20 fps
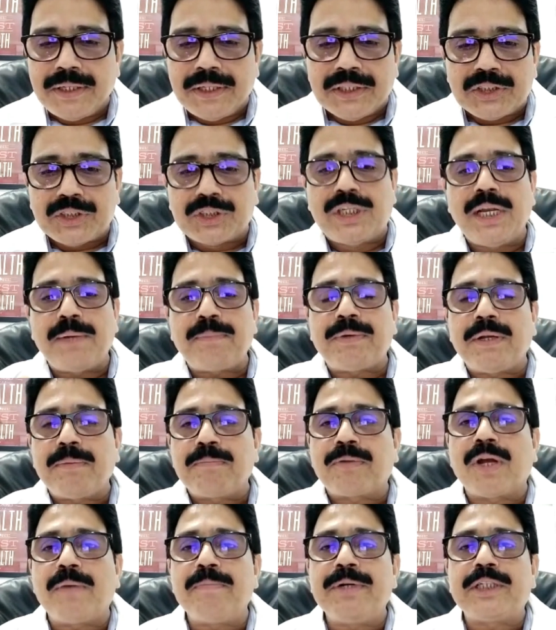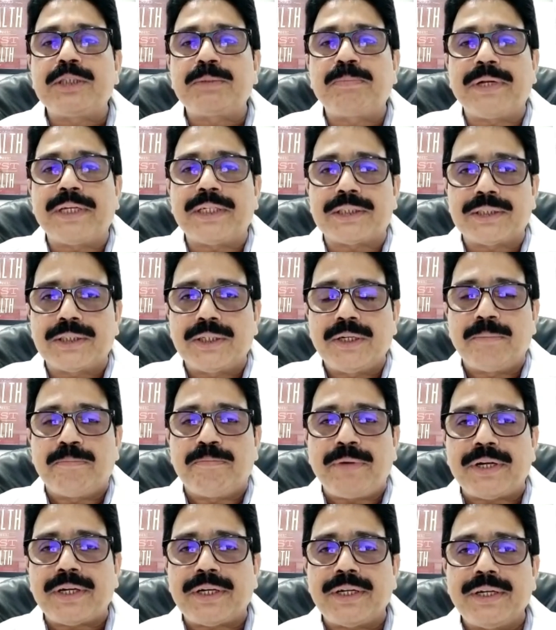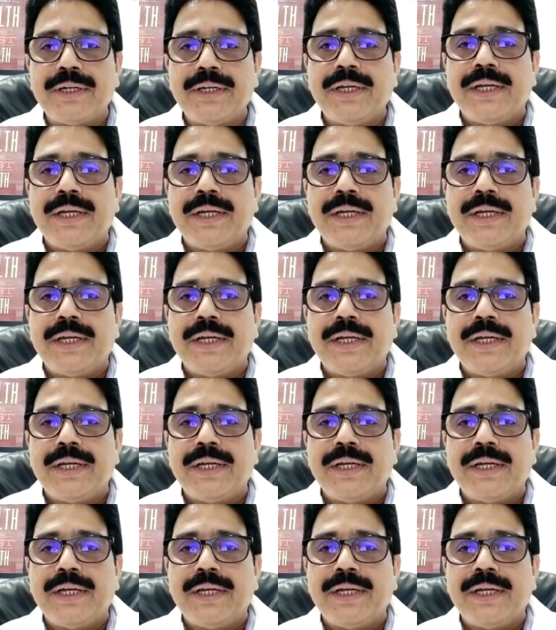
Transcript: slipped from its place, but